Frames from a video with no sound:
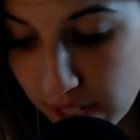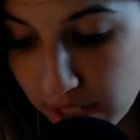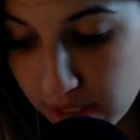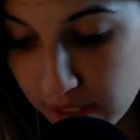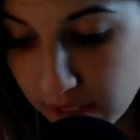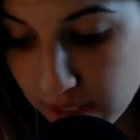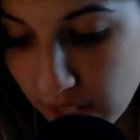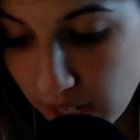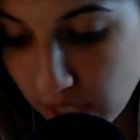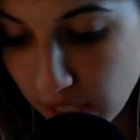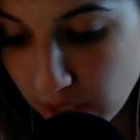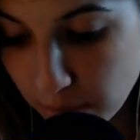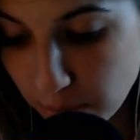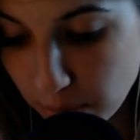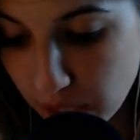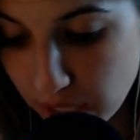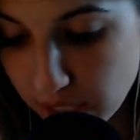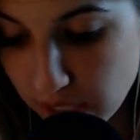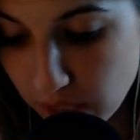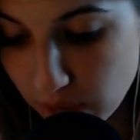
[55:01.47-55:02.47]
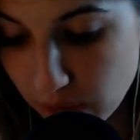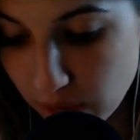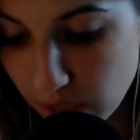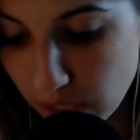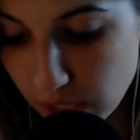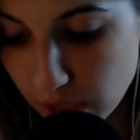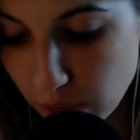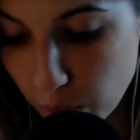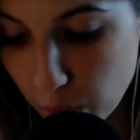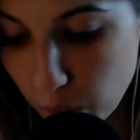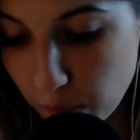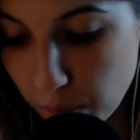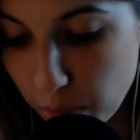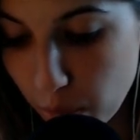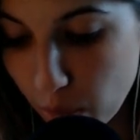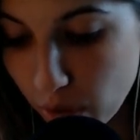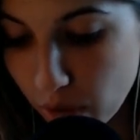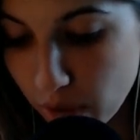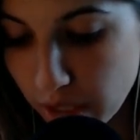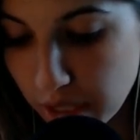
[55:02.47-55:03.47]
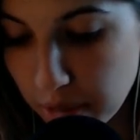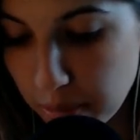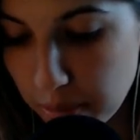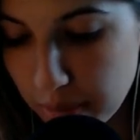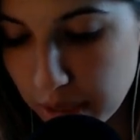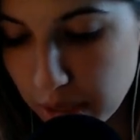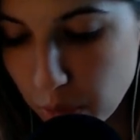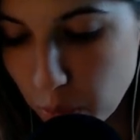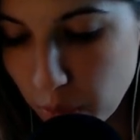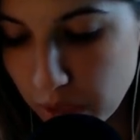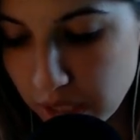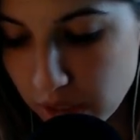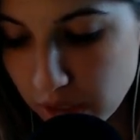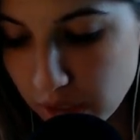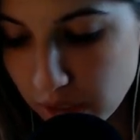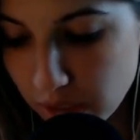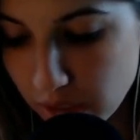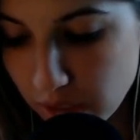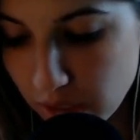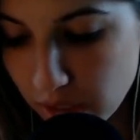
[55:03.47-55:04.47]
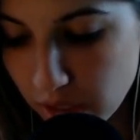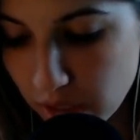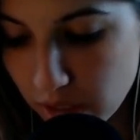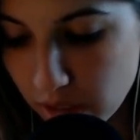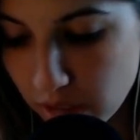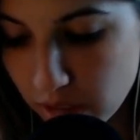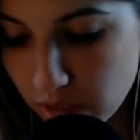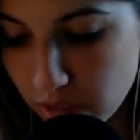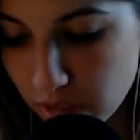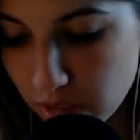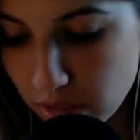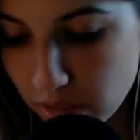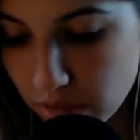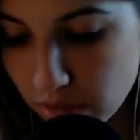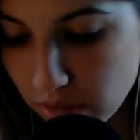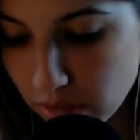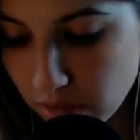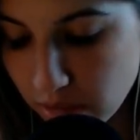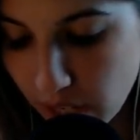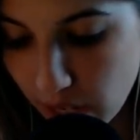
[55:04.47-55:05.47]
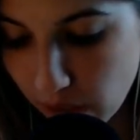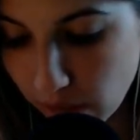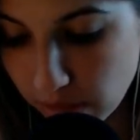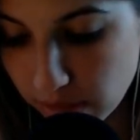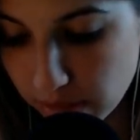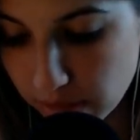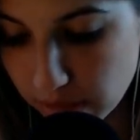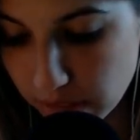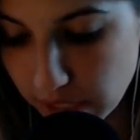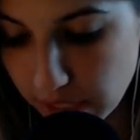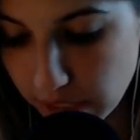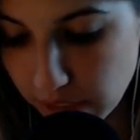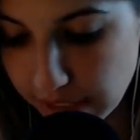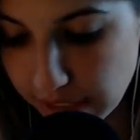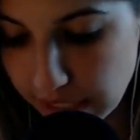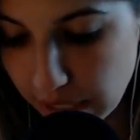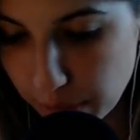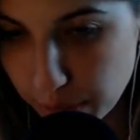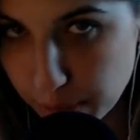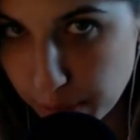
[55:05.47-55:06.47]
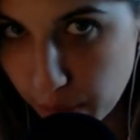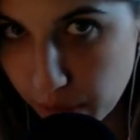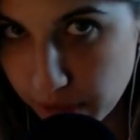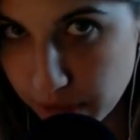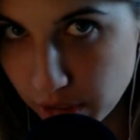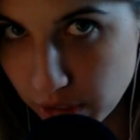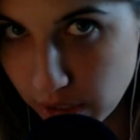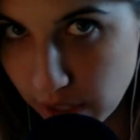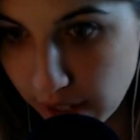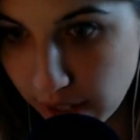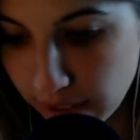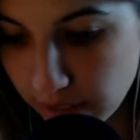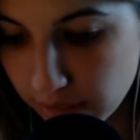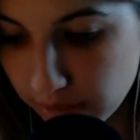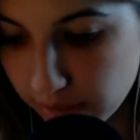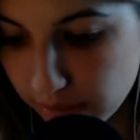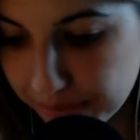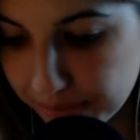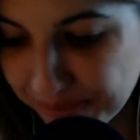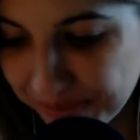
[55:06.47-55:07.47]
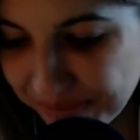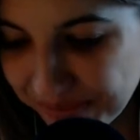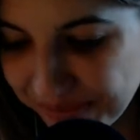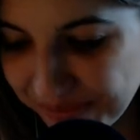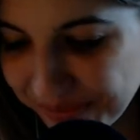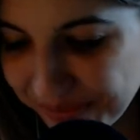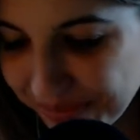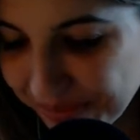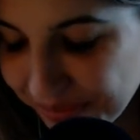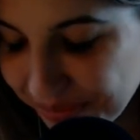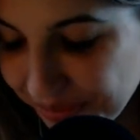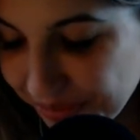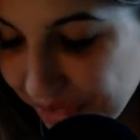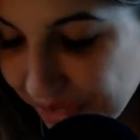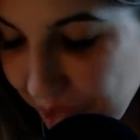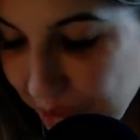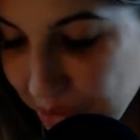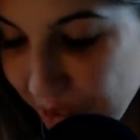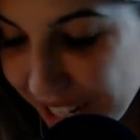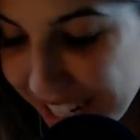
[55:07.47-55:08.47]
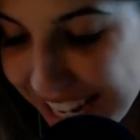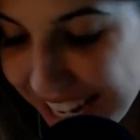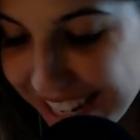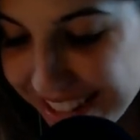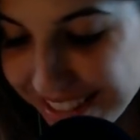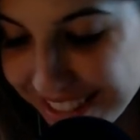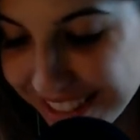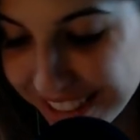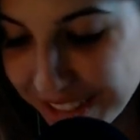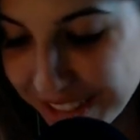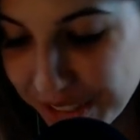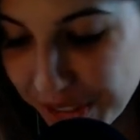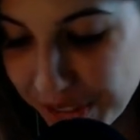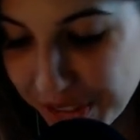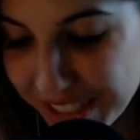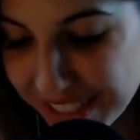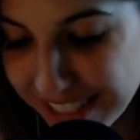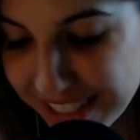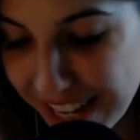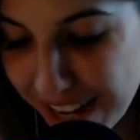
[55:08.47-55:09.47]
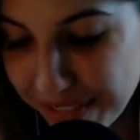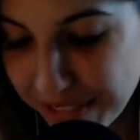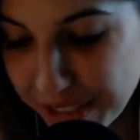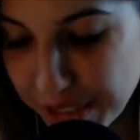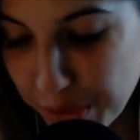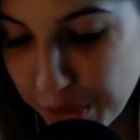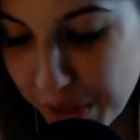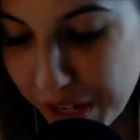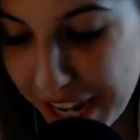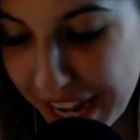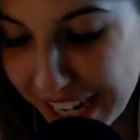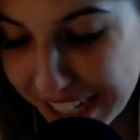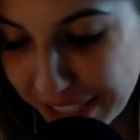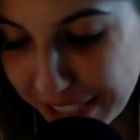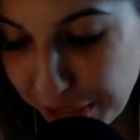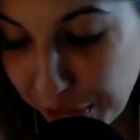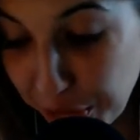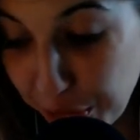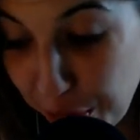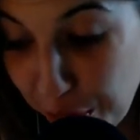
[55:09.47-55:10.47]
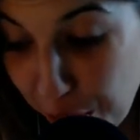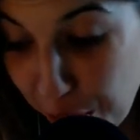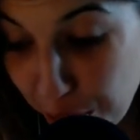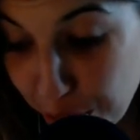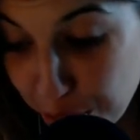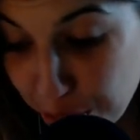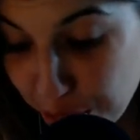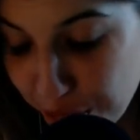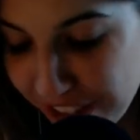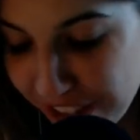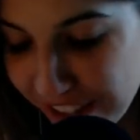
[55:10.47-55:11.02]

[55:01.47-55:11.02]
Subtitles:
in saying, my dear, that you were born in midwinter?" "No," said Harry, "I was born in July." Ron hastily turned his laugh into a hacking cough.